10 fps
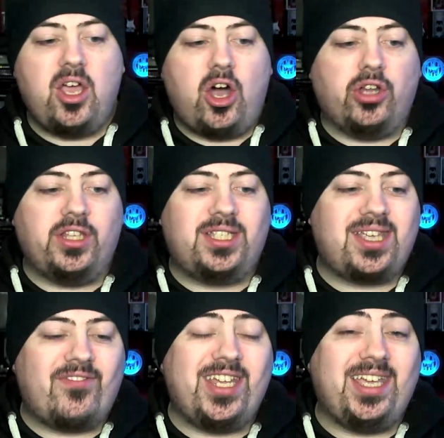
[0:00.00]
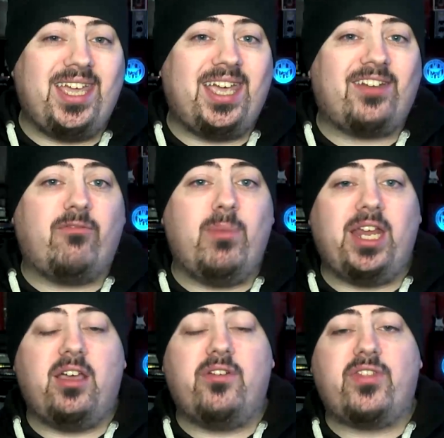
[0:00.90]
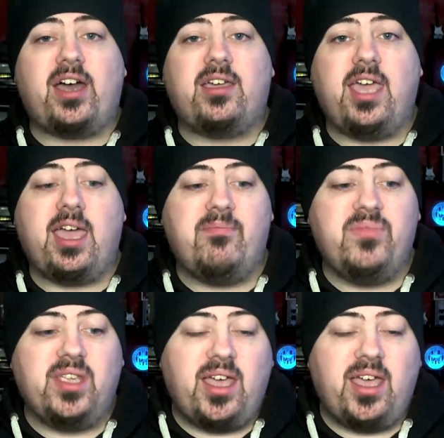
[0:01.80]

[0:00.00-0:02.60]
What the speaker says: on the 78th minute of that game